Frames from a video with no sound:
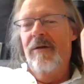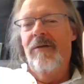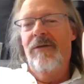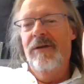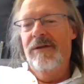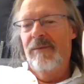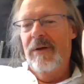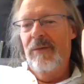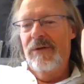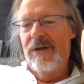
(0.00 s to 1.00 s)
One of the things that
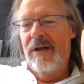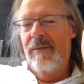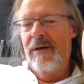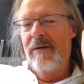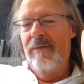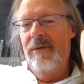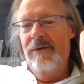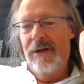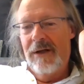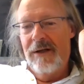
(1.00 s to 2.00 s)
people say about
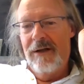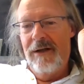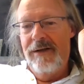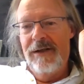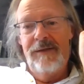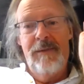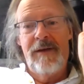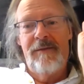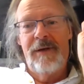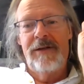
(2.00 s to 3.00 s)
music is it's
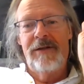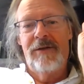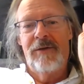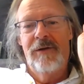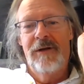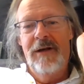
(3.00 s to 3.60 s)
mathematical.